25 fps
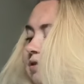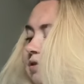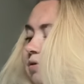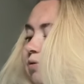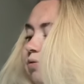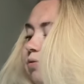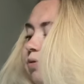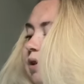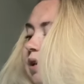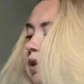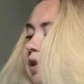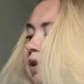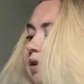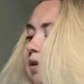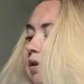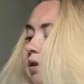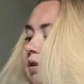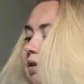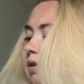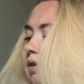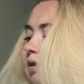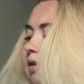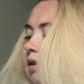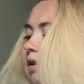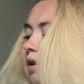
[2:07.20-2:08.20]
annoying.
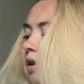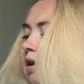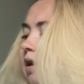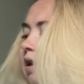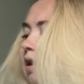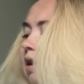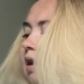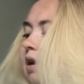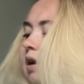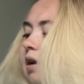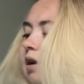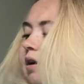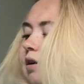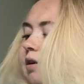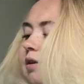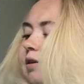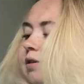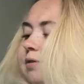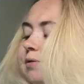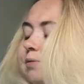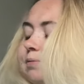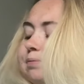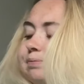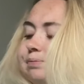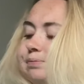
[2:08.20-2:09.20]

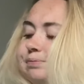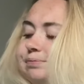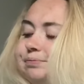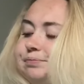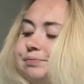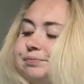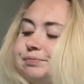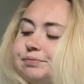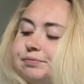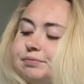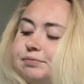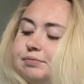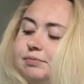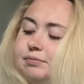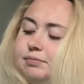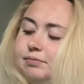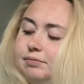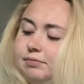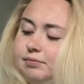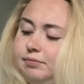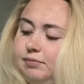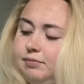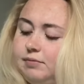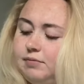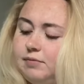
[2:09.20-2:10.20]
Um,
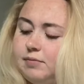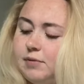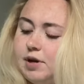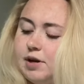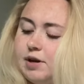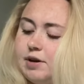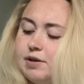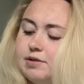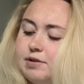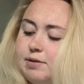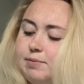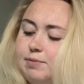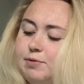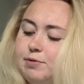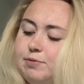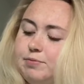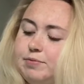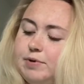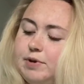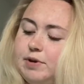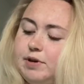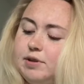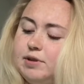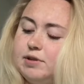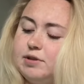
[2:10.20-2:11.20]
I guess I'm
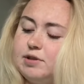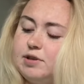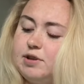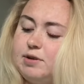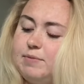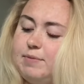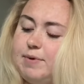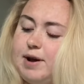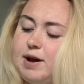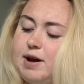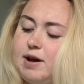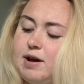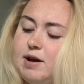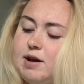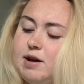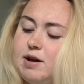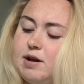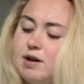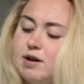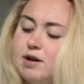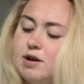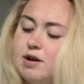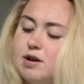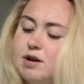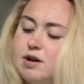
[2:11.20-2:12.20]
opening this other
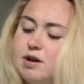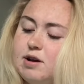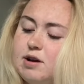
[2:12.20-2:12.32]
bag.